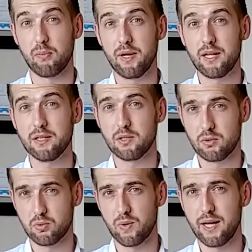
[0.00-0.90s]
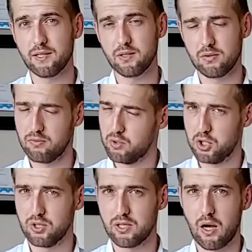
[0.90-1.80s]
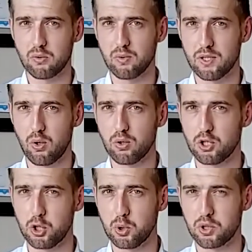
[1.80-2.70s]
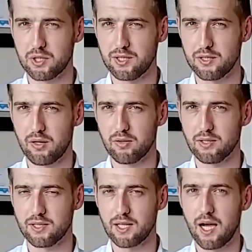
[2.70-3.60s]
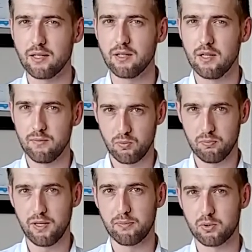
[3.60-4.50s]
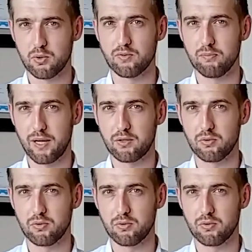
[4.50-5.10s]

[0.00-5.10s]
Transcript: minutes to rest. Chill down with all the juices that are inside. Be absorbed back